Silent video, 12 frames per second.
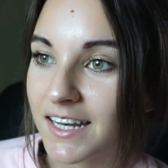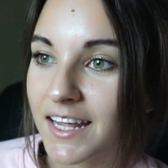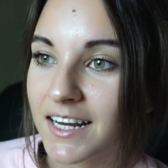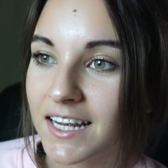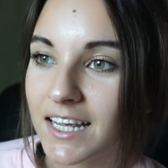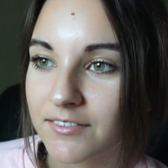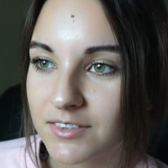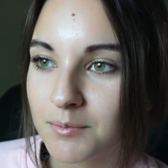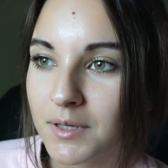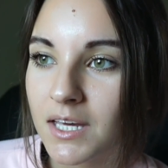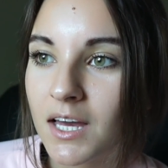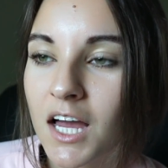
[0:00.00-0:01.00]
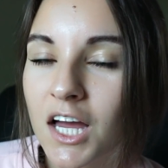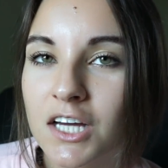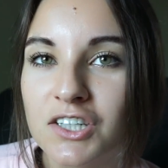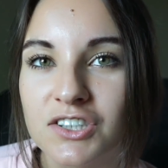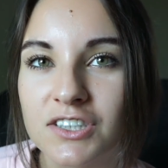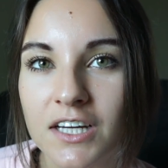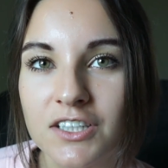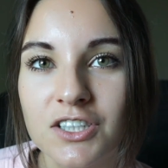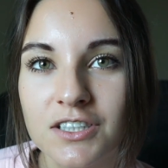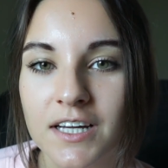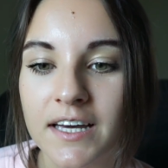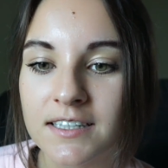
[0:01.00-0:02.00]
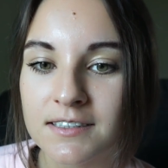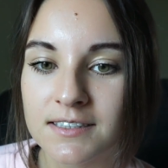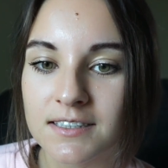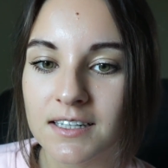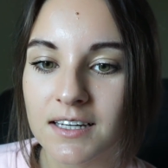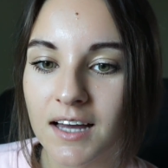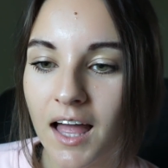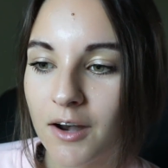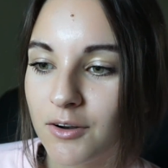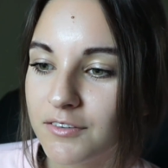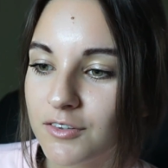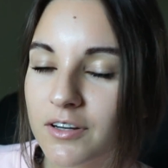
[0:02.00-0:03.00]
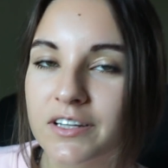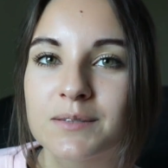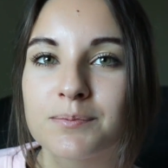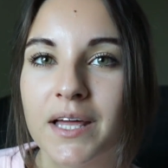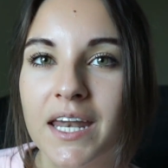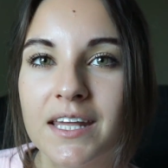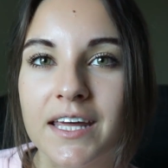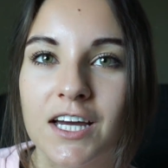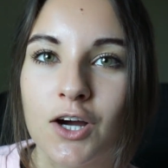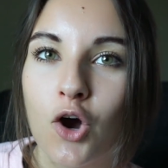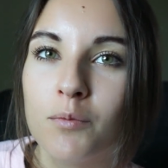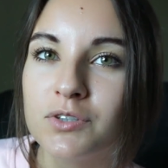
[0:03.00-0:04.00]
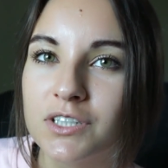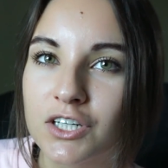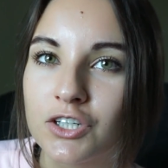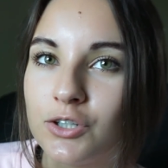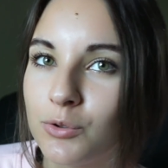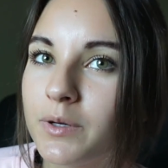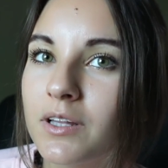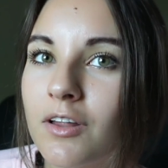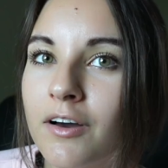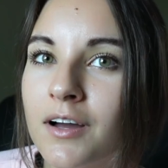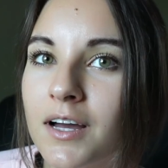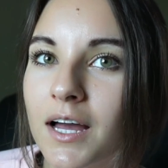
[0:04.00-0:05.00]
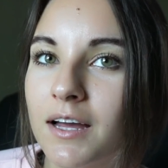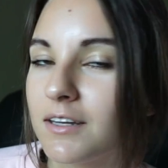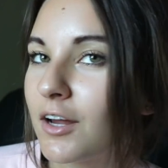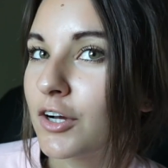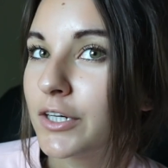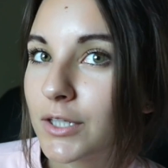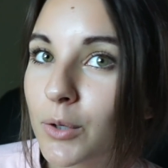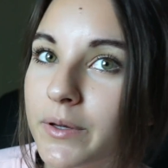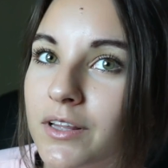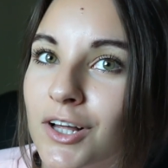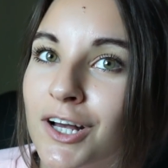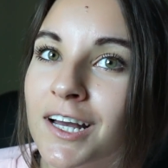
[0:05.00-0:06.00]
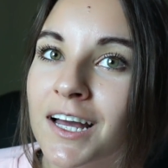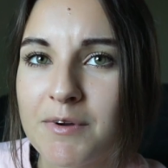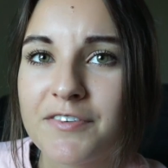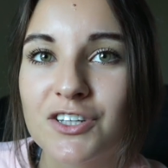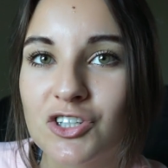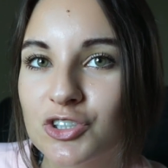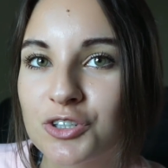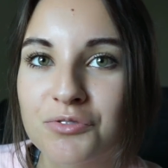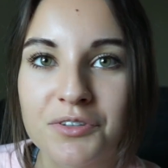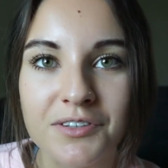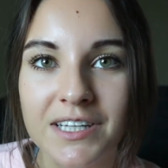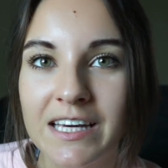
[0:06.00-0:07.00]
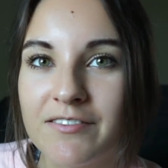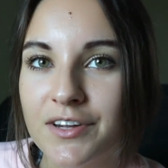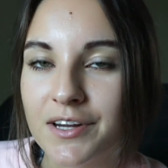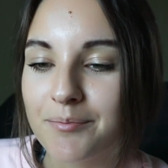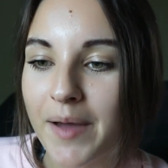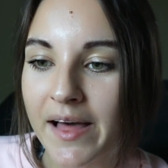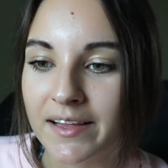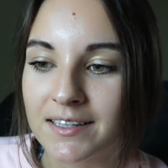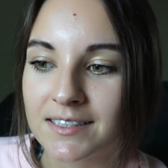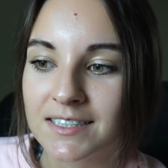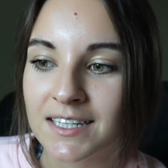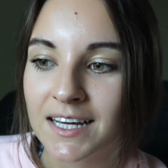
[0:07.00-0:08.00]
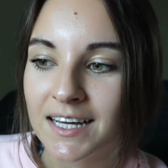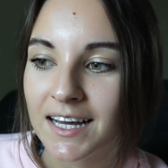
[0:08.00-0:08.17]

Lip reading: that it gives me such a nice, I don't even know how to explain it, like almost like a dewy look and a glowy look, and my face just looked really, really even and balanced.